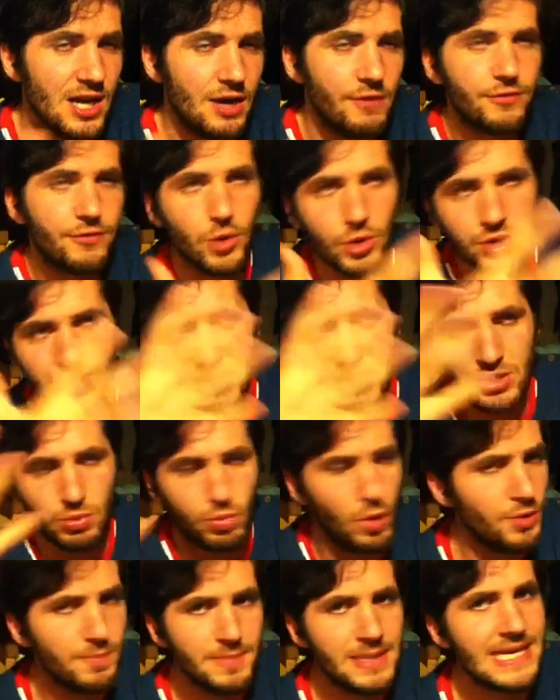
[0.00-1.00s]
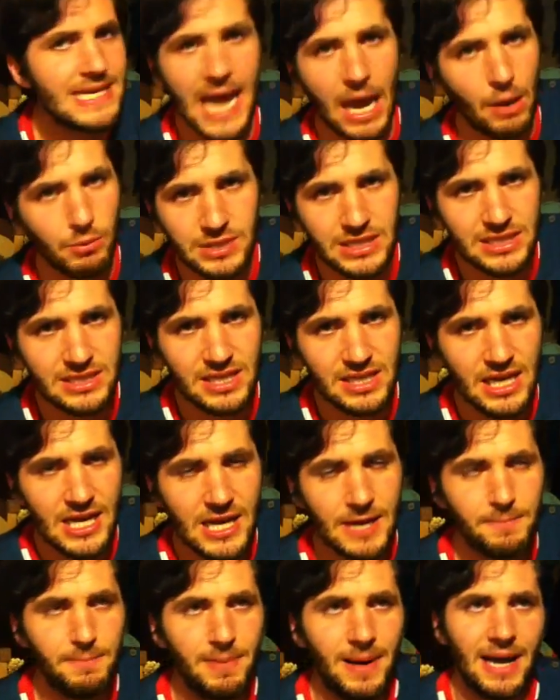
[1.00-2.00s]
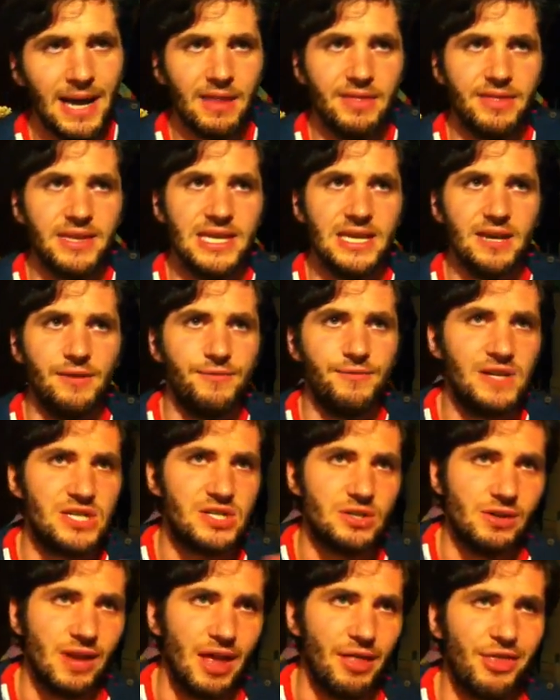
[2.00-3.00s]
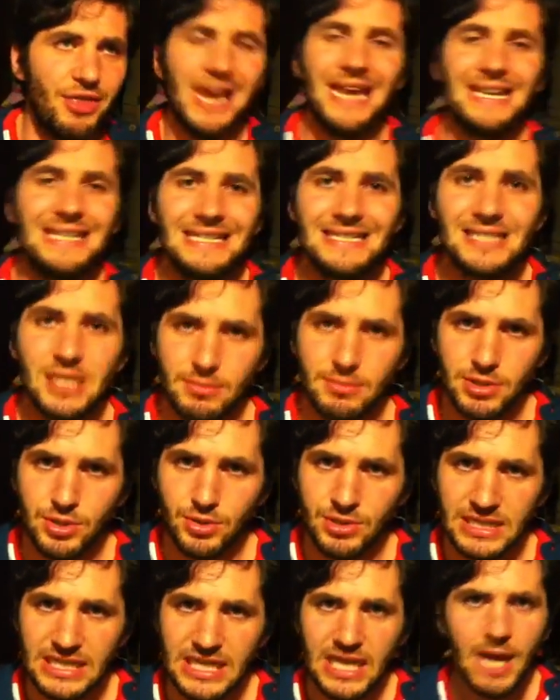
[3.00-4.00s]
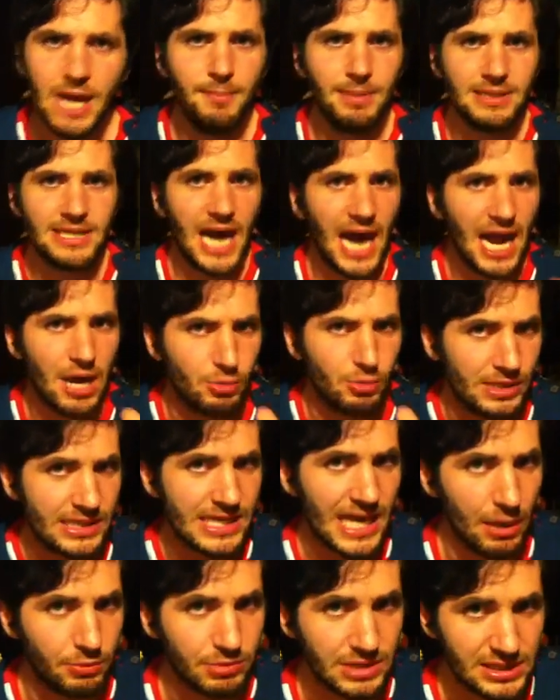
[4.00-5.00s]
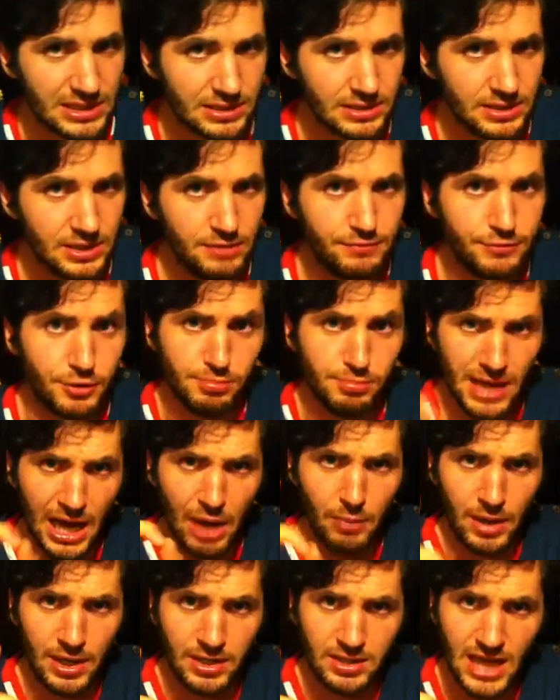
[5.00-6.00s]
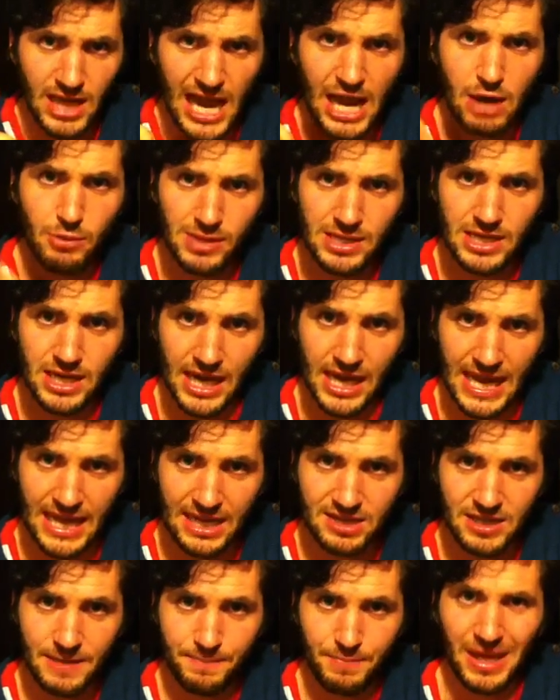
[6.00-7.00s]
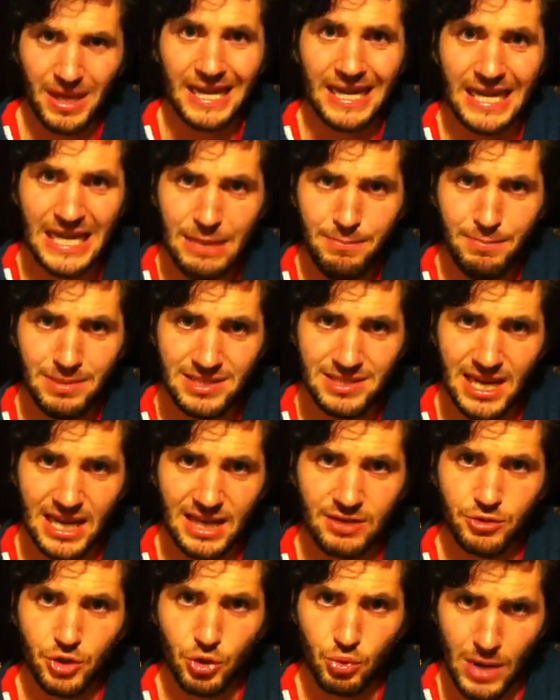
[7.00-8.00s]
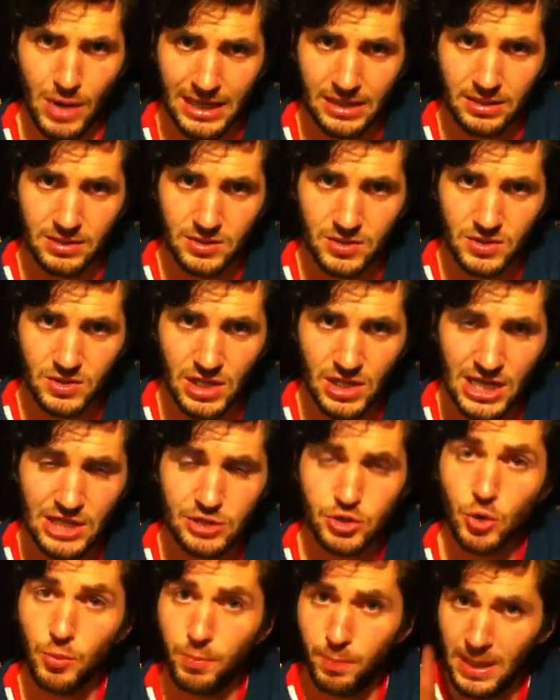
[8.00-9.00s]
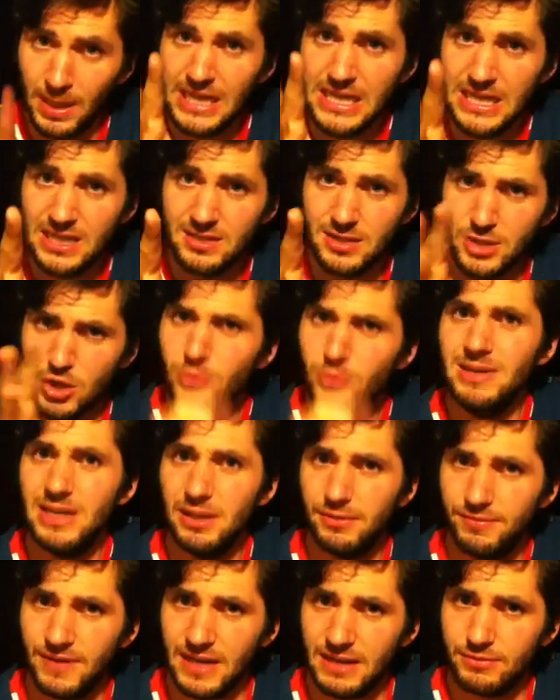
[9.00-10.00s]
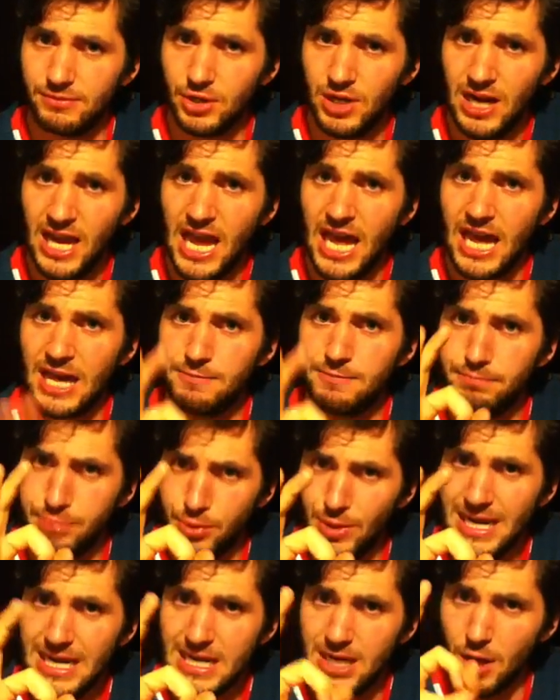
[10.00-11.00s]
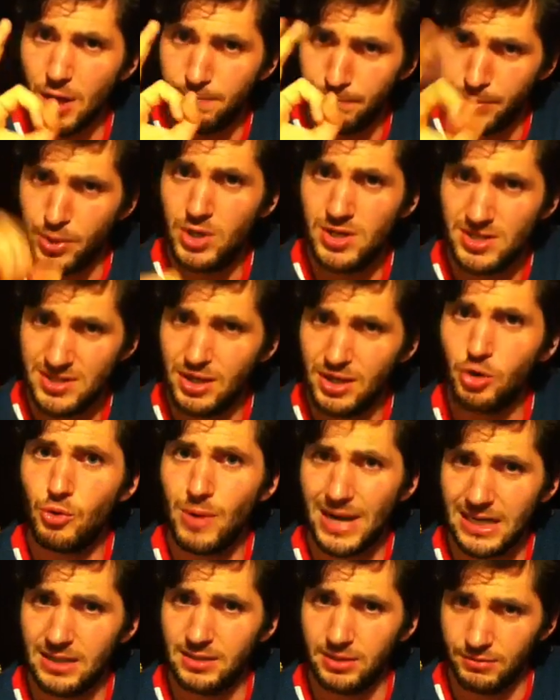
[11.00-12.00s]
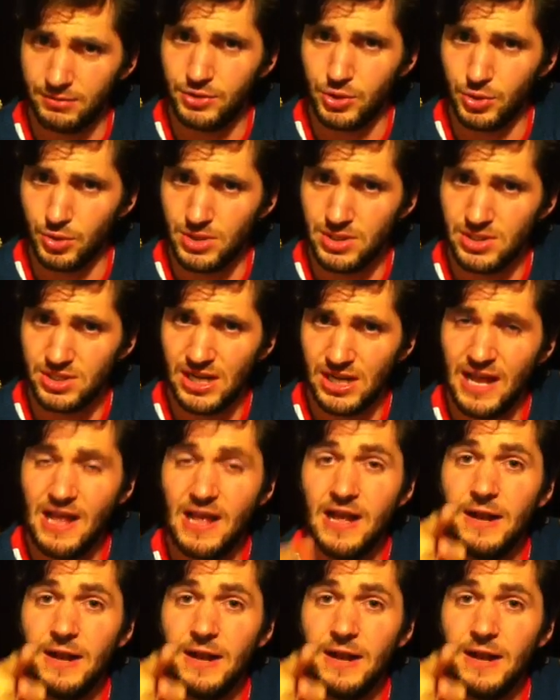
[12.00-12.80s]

Of course, this won't be counted by the official athletics community, but I will count it. From now on, I will collect leap second records. So please do me a favor and break a personal record of yours